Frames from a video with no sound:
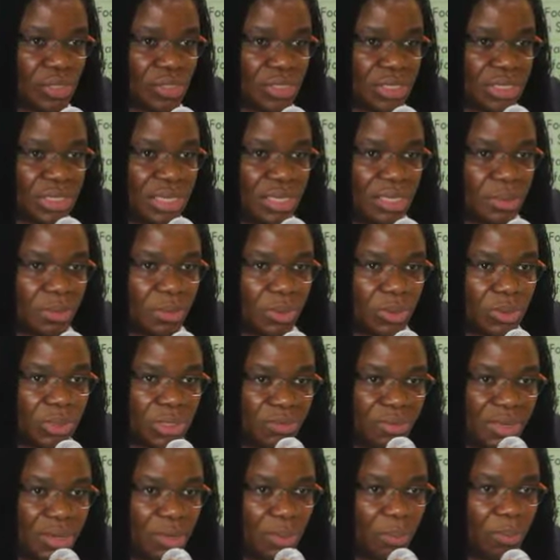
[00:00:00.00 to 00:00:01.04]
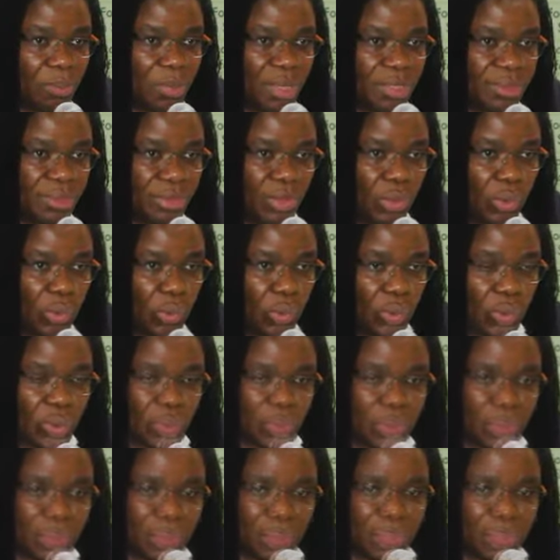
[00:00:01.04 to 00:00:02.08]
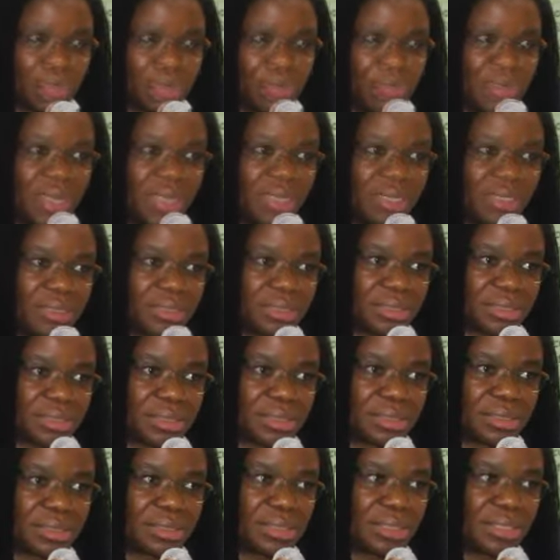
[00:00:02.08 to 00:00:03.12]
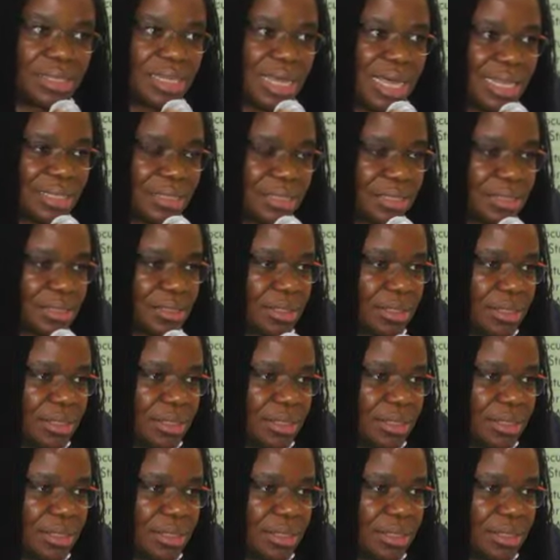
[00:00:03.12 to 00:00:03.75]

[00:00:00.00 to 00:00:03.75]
sustainable development goals. Agreements that,